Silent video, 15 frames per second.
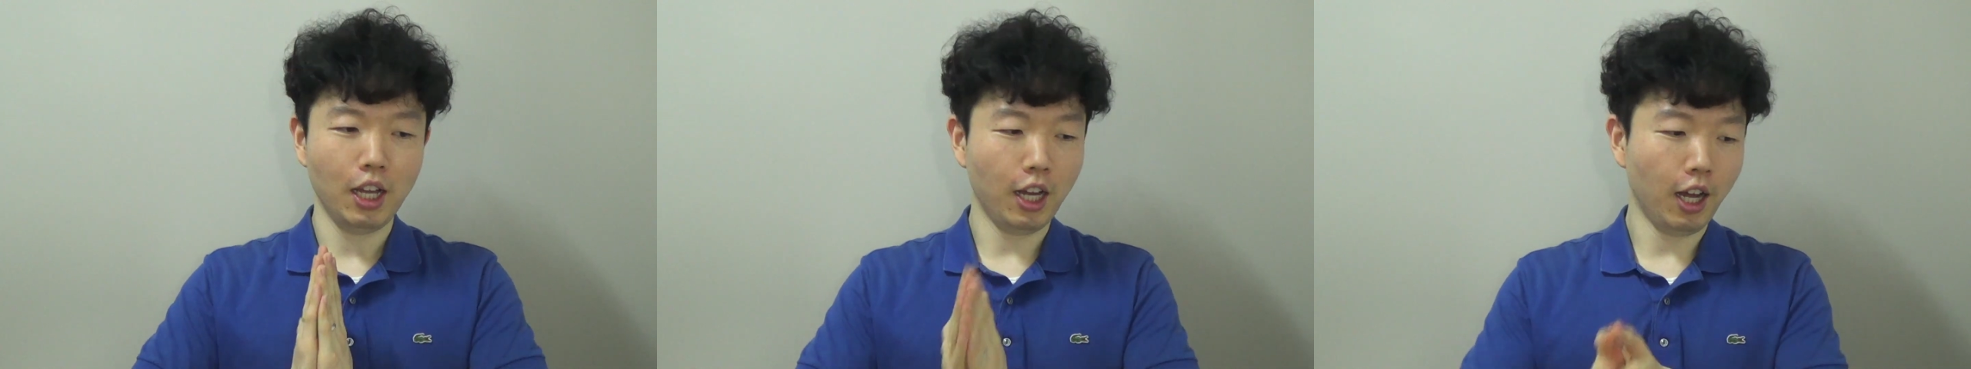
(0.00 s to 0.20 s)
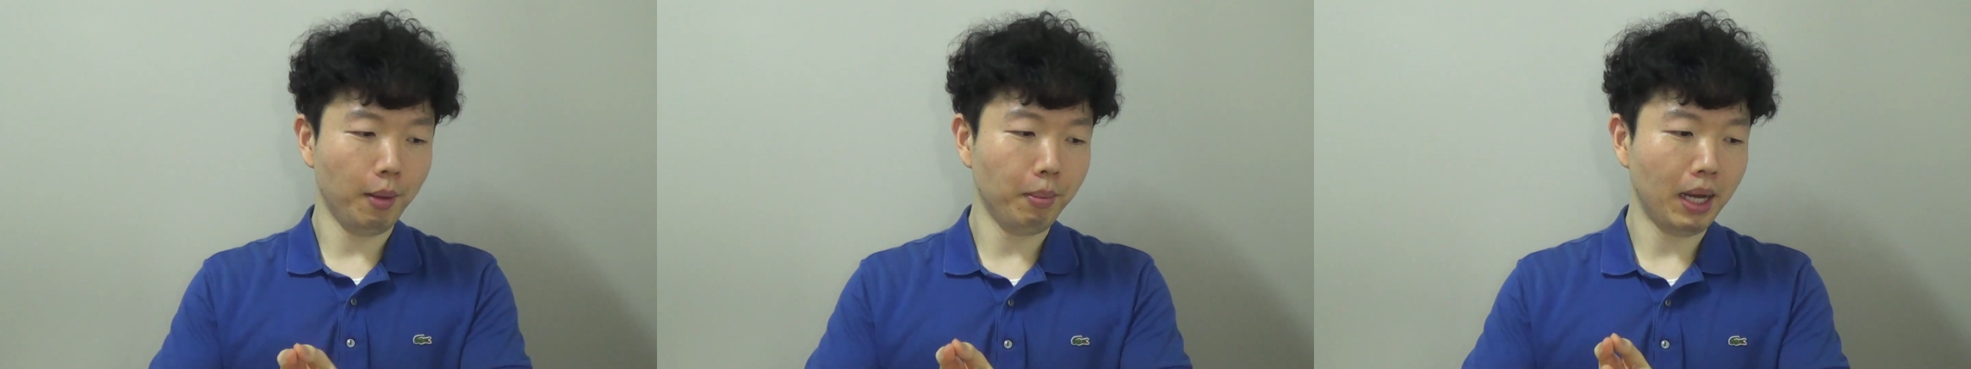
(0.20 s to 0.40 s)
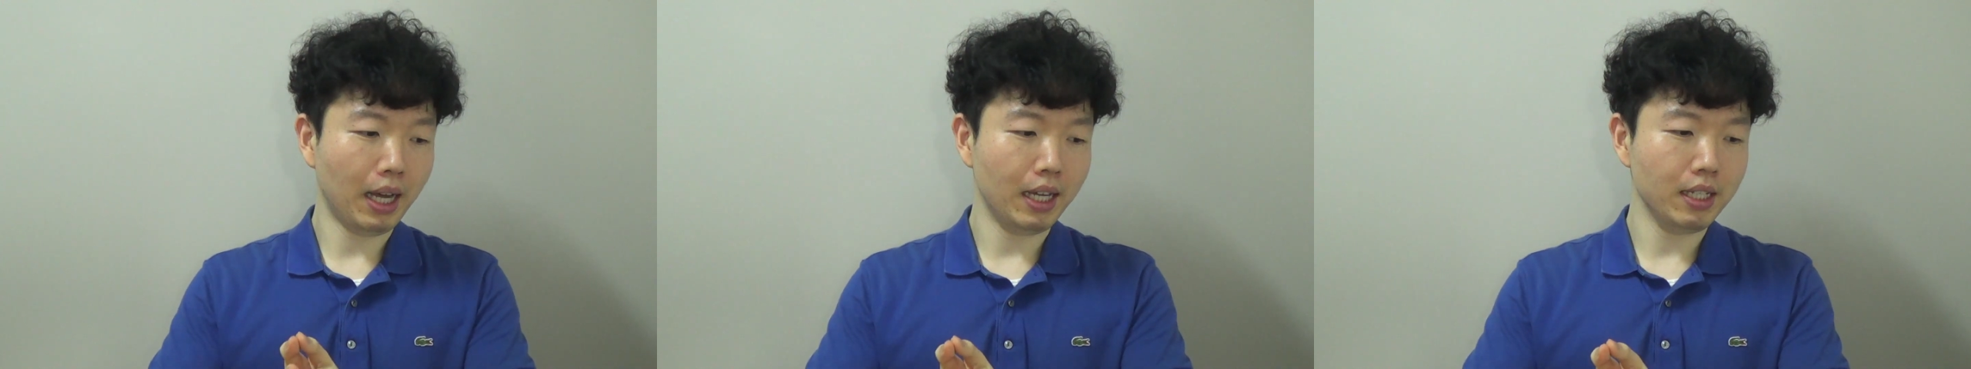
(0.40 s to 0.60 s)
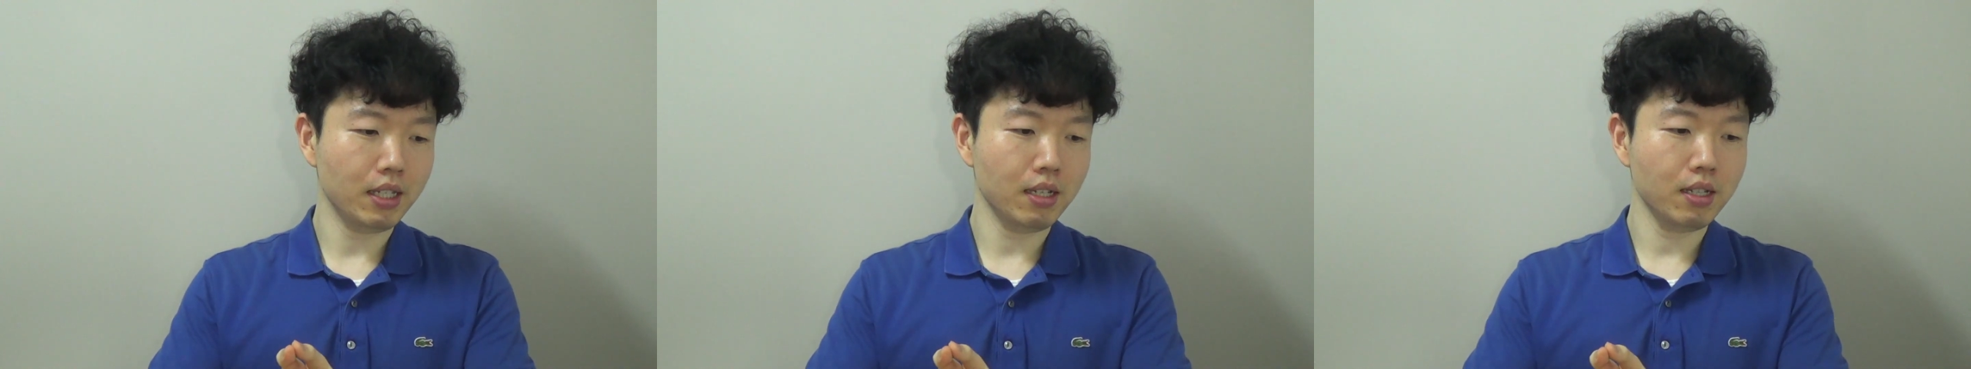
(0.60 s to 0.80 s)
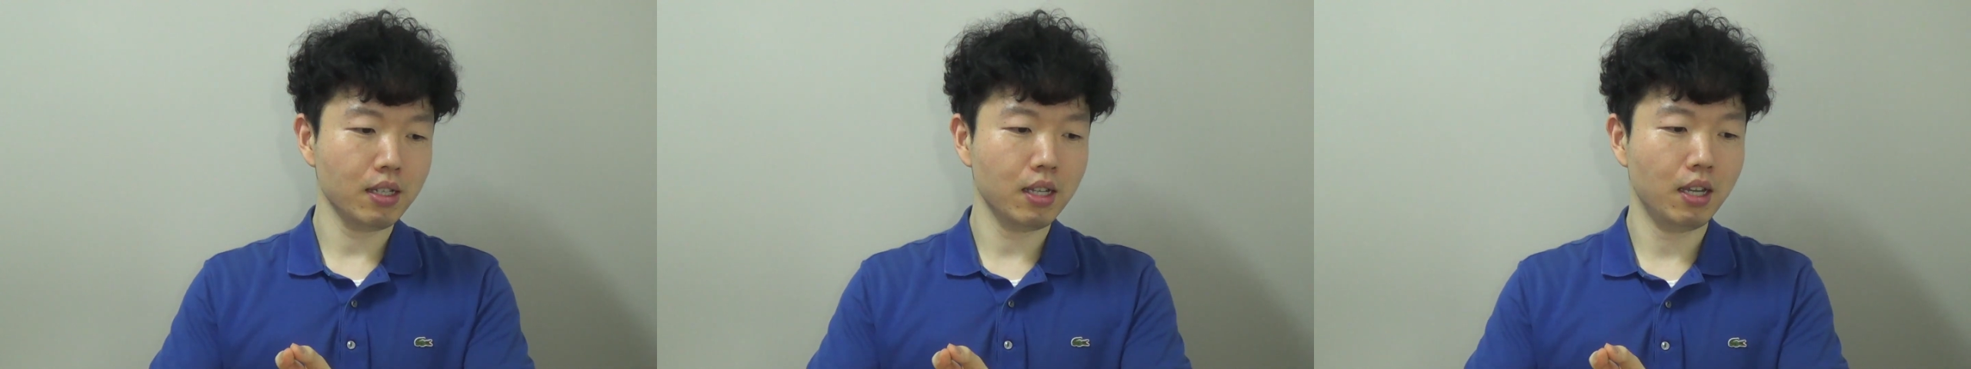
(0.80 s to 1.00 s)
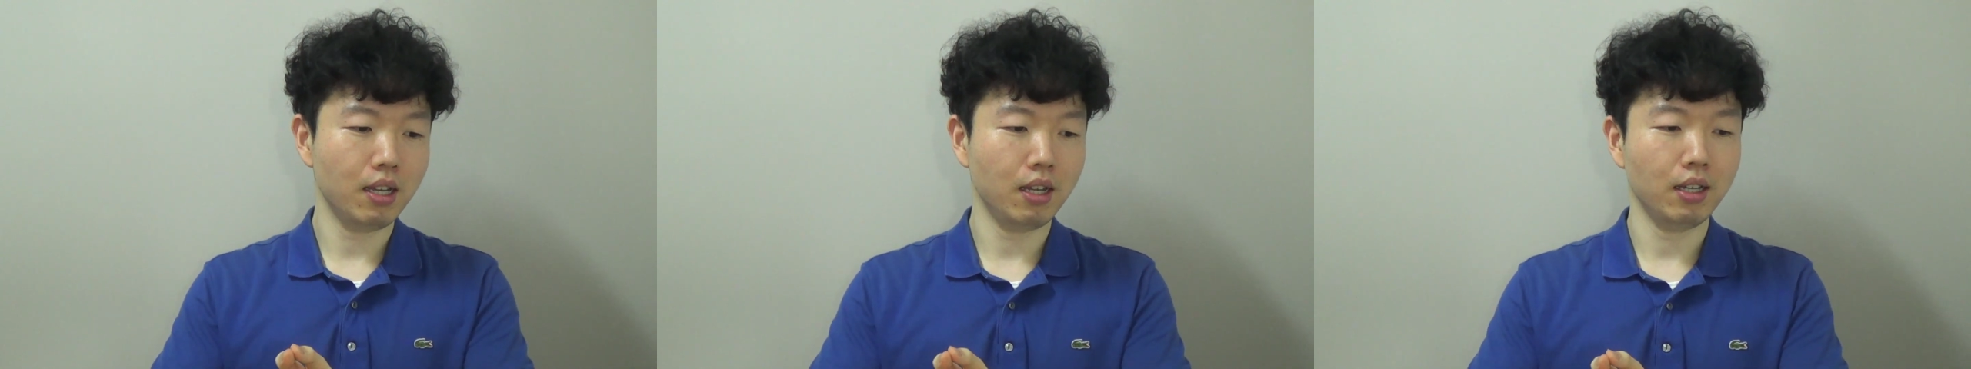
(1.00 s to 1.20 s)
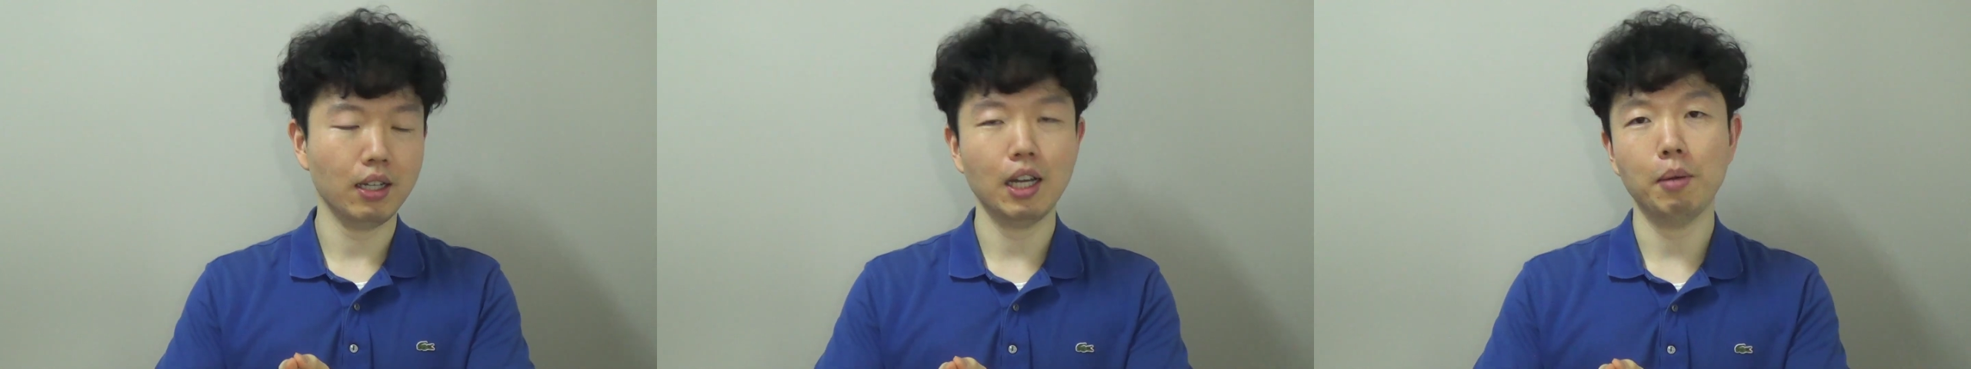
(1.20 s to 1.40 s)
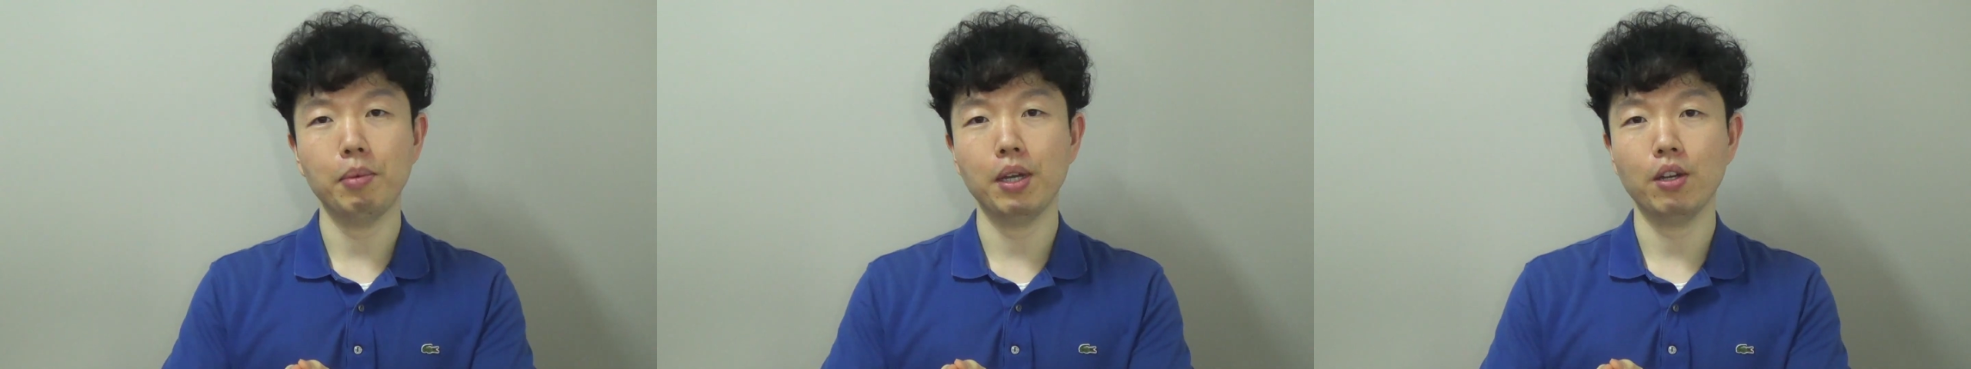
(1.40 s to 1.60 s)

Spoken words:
I just got